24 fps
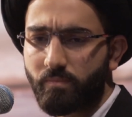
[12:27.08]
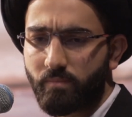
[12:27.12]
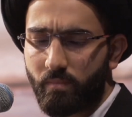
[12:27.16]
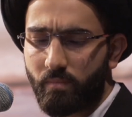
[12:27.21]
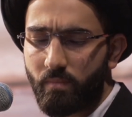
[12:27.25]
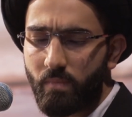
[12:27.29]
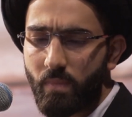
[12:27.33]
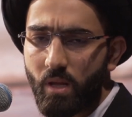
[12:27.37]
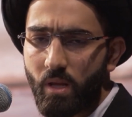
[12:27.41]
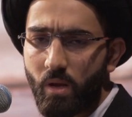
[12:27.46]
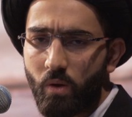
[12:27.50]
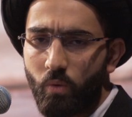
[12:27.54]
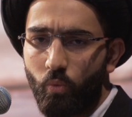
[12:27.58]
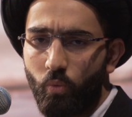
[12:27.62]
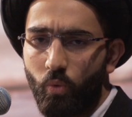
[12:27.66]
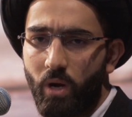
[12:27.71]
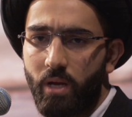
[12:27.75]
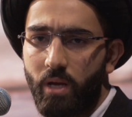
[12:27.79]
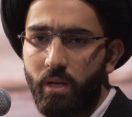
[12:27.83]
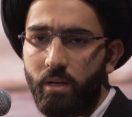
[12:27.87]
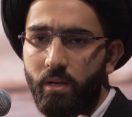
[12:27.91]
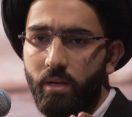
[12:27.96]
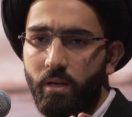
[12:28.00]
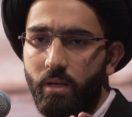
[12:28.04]

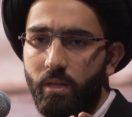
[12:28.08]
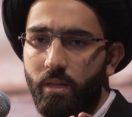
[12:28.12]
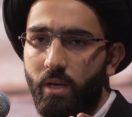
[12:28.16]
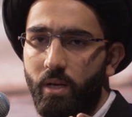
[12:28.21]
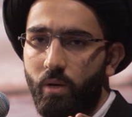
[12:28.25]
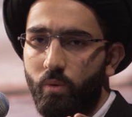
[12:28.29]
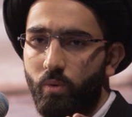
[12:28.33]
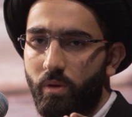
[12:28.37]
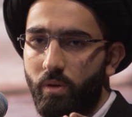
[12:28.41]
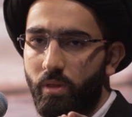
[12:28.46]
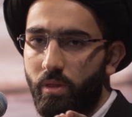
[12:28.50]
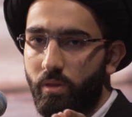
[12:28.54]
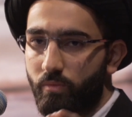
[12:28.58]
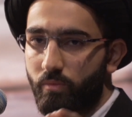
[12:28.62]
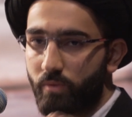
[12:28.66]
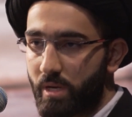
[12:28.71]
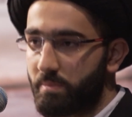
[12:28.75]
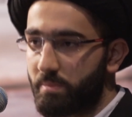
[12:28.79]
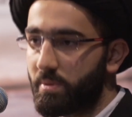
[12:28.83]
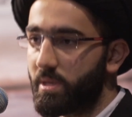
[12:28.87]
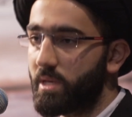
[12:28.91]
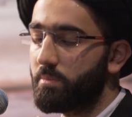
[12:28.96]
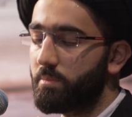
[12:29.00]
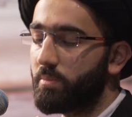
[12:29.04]
when there were
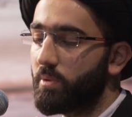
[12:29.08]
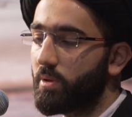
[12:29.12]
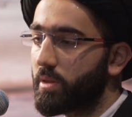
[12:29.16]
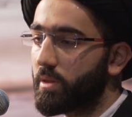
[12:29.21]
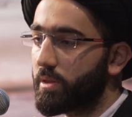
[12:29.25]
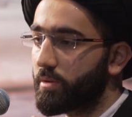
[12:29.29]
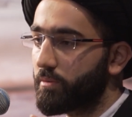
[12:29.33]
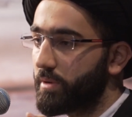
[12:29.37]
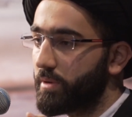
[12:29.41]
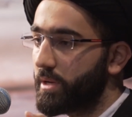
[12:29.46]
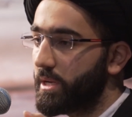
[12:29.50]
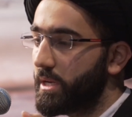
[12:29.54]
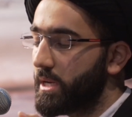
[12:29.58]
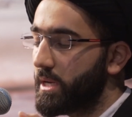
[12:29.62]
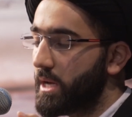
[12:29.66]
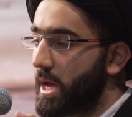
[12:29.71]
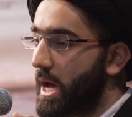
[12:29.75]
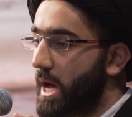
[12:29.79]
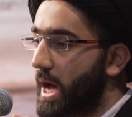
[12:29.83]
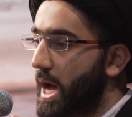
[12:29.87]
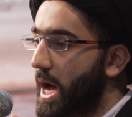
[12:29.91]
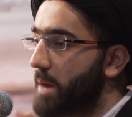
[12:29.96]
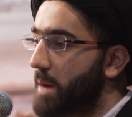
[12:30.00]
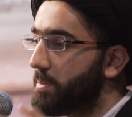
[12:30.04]
three
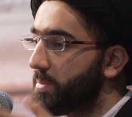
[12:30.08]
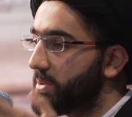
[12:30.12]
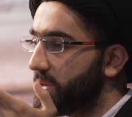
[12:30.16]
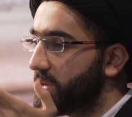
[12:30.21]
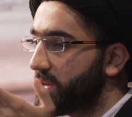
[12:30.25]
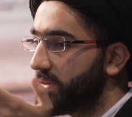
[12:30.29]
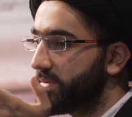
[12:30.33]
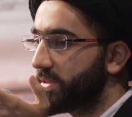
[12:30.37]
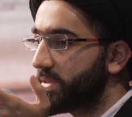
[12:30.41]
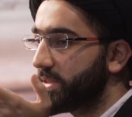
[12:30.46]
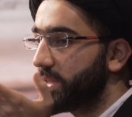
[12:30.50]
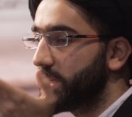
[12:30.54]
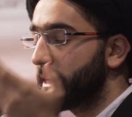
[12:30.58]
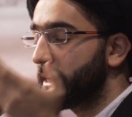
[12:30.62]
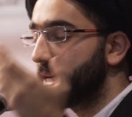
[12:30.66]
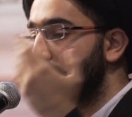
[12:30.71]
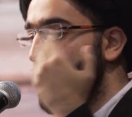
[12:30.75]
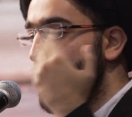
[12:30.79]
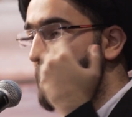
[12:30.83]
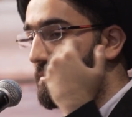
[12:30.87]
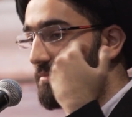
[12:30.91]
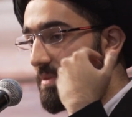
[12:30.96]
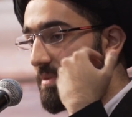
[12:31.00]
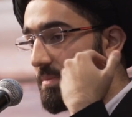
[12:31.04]
operatives that came
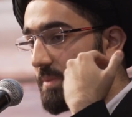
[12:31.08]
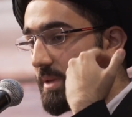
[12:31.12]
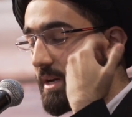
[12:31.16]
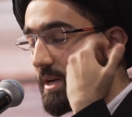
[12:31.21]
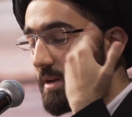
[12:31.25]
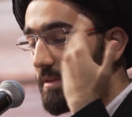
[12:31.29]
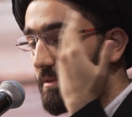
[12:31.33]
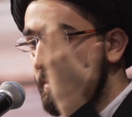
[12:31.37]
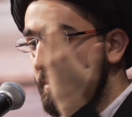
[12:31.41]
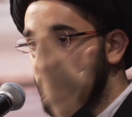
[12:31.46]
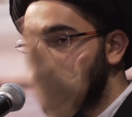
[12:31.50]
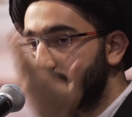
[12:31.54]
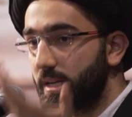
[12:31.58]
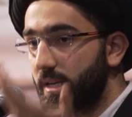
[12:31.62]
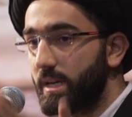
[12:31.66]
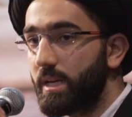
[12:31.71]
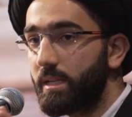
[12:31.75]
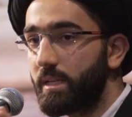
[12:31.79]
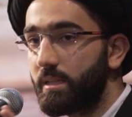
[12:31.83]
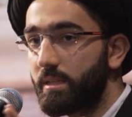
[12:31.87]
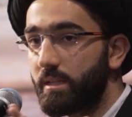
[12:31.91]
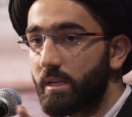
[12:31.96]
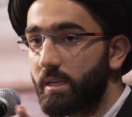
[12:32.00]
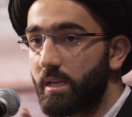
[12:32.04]
from the other side
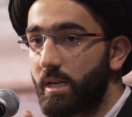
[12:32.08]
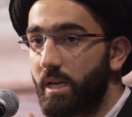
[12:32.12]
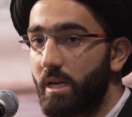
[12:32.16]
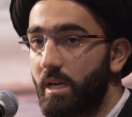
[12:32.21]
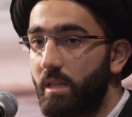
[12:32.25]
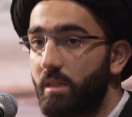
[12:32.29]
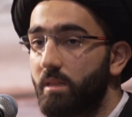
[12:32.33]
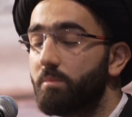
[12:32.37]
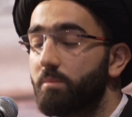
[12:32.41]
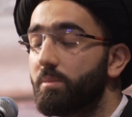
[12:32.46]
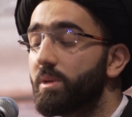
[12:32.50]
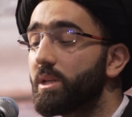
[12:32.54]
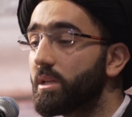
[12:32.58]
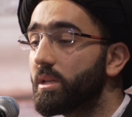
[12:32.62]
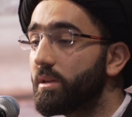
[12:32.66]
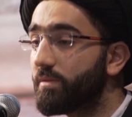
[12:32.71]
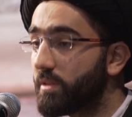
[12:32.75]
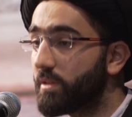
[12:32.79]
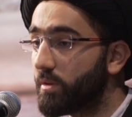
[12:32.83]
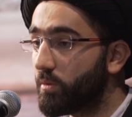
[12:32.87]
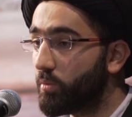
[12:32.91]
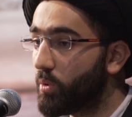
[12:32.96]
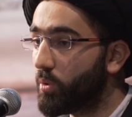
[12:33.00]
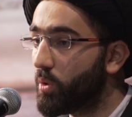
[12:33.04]
in the middle of the
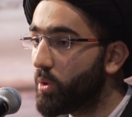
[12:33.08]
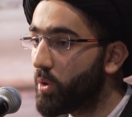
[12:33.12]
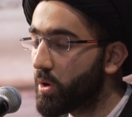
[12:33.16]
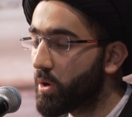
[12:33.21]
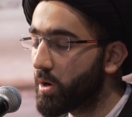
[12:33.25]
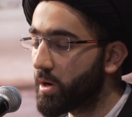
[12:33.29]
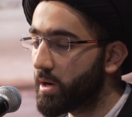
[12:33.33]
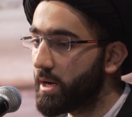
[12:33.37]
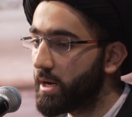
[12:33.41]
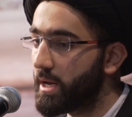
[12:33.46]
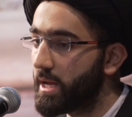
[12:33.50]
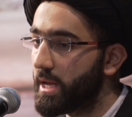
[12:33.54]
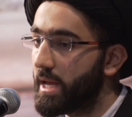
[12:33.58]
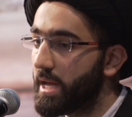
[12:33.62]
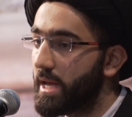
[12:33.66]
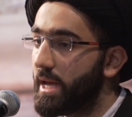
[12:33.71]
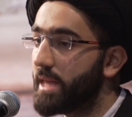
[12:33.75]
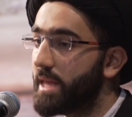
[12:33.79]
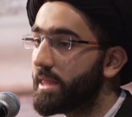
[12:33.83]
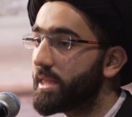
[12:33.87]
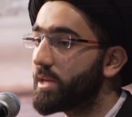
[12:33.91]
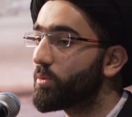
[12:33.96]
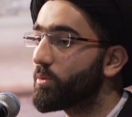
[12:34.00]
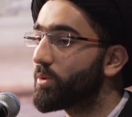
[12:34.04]
war, and they
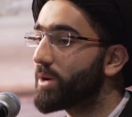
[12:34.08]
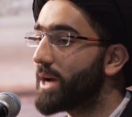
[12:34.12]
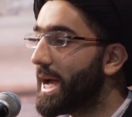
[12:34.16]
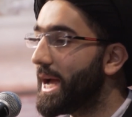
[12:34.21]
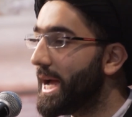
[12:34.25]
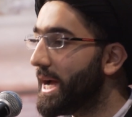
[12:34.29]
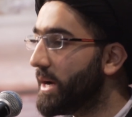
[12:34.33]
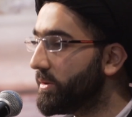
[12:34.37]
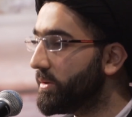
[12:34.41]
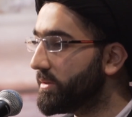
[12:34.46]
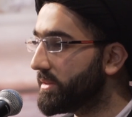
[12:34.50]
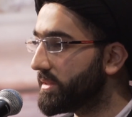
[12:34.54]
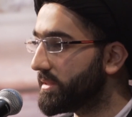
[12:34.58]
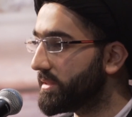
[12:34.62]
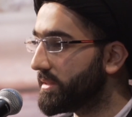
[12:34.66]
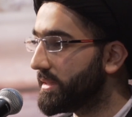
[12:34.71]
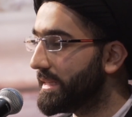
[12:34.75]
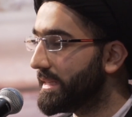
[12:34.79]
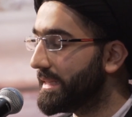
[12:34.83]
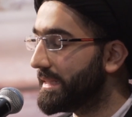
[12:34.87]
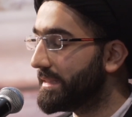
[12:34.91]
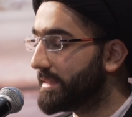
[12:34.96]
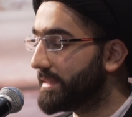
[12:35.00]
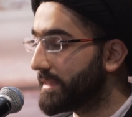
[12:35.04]
were out
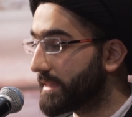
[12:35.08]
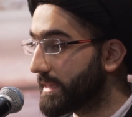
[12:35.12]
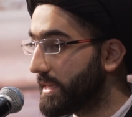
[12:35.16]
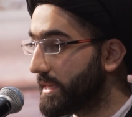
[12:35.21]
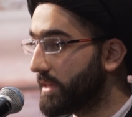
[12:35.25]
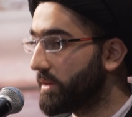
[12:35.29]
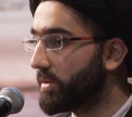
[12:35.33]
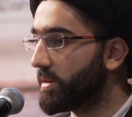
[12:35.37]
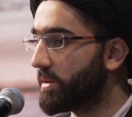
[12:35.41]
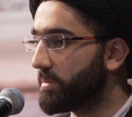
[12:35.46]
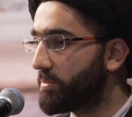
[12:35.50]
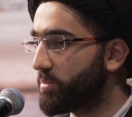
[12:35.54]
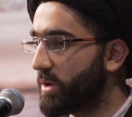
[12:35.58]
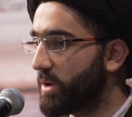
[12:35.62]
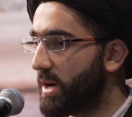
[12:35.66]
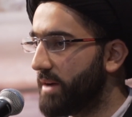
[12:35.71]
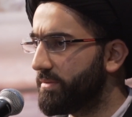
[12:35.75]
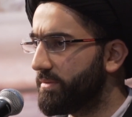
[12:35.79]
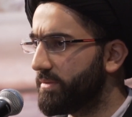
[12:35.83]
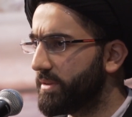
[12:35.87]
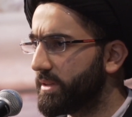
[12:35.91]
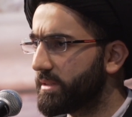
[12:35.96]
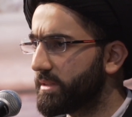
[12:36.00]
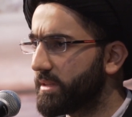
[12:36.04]
to kill the
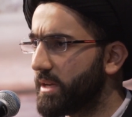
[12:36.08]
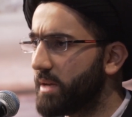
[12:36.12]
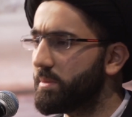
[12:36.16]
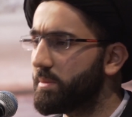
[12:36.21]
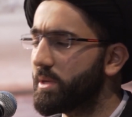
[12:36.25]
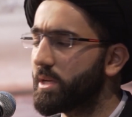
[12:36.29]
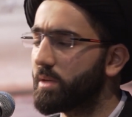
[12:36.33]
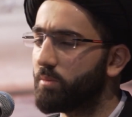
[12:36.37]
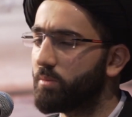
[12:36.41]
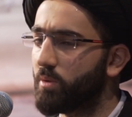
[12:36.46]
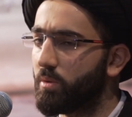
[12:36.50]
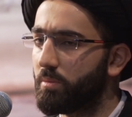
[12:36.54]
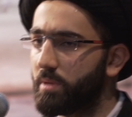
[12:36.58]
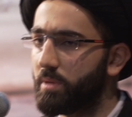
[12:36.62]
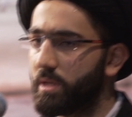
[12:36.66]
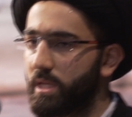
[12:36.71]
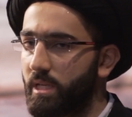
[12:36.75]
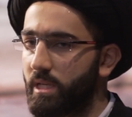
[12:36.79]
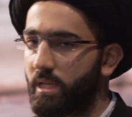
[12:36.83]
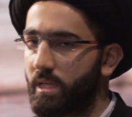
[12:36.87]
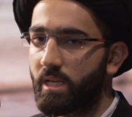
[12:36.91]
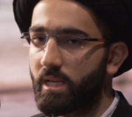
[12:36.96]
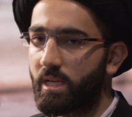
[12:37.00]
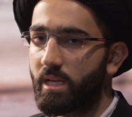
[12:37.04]
Prophet. Amir
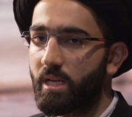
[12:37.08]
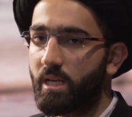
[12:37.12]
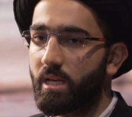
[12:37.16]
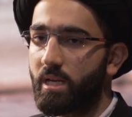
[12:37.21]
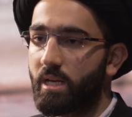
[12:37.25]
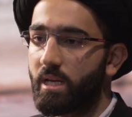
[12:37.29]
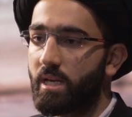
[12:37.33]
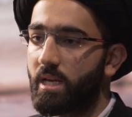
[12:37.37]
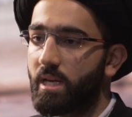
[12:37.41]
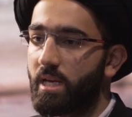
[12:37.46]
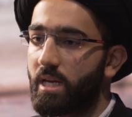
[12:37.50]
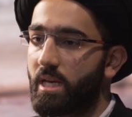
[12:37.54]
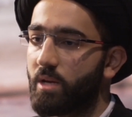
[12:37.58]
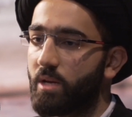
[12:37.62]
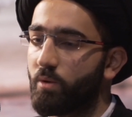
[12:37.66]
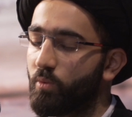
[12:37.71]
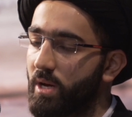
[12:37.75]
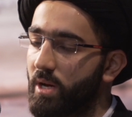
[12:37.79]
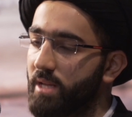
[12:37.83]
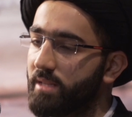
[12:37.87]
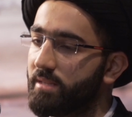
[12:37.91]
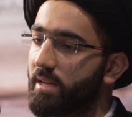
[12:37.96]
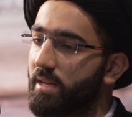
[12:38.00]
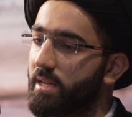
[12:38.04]
al-Mu'mineen, he went
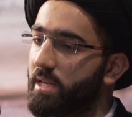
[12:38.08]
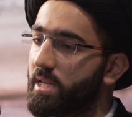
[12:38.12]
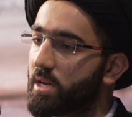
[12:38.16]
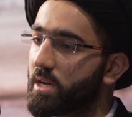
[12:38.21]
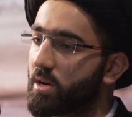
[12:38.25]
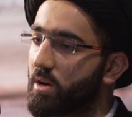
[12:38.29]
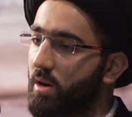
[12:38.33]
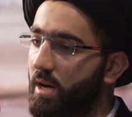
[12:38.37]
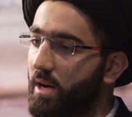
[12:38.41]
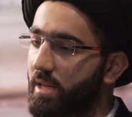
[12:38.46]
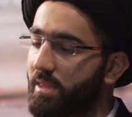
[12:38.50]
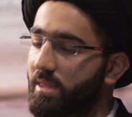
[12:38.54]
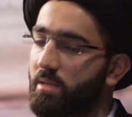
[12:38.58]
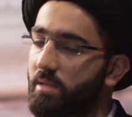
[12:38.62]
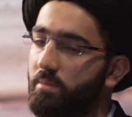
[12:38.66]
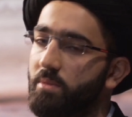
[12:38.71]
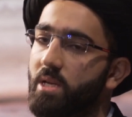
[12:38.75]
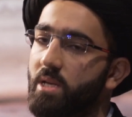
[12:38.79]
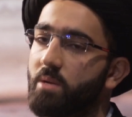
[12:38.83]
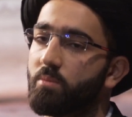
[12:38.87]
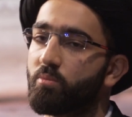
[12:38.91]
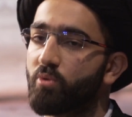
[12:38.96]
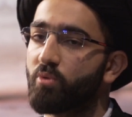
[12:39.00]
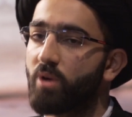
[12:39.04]
and he caught them, he
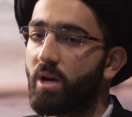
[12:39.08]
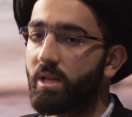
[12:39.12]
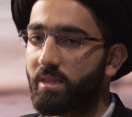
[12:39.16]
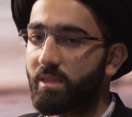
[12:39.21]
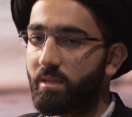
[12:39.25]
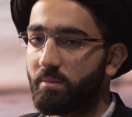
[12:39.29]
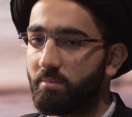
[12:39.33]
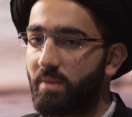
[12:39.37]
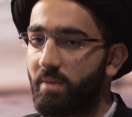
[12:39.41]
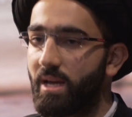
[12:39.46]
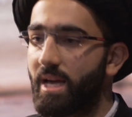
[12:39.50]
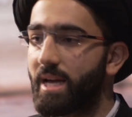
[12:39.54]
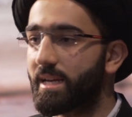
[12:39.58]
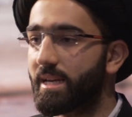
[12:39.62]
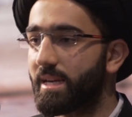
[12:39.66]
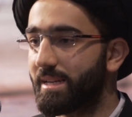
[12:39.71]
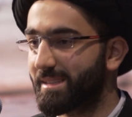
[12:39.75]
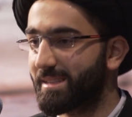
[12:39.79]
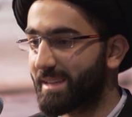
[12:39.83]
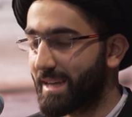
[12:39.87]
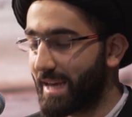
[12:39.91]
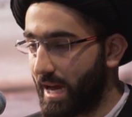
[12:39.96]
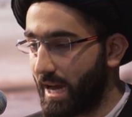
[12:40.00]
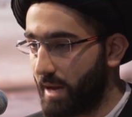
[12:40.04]
brought them back as
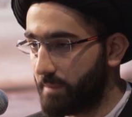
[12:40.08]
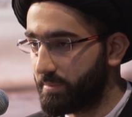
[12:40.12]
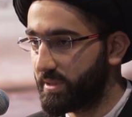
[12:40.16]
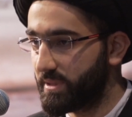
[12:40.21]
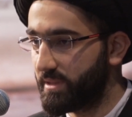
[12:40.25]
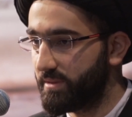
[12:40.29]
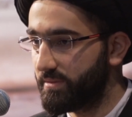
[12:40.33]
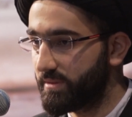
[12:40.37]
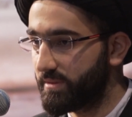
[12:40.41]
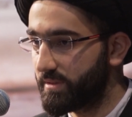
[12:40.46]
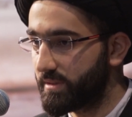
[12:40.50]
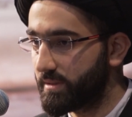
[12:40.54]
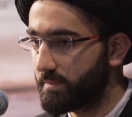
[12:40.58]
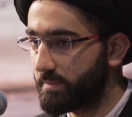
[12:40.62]
captives.